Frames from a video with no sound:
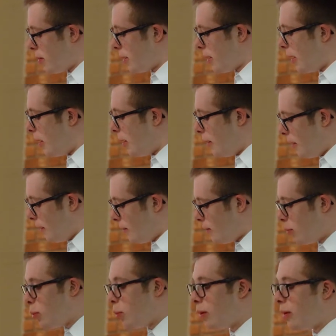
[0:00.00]
kids
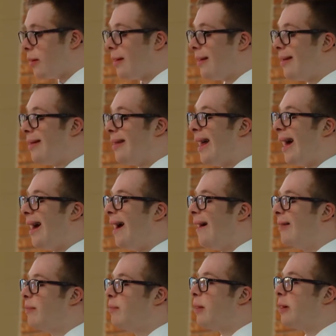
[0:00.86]
that
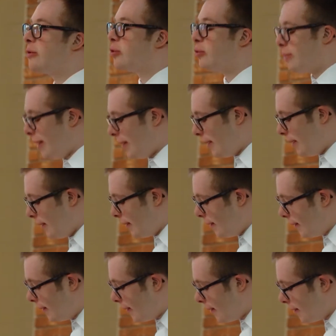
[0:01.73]
have special
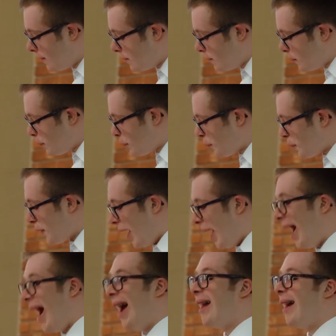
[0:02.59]
needs.
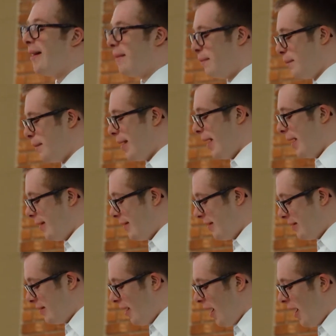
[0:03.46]
I made
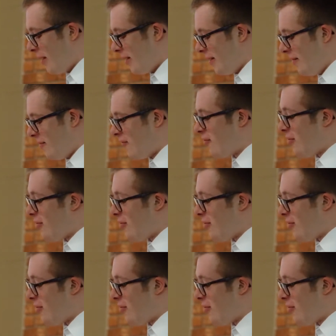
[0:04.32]
lots of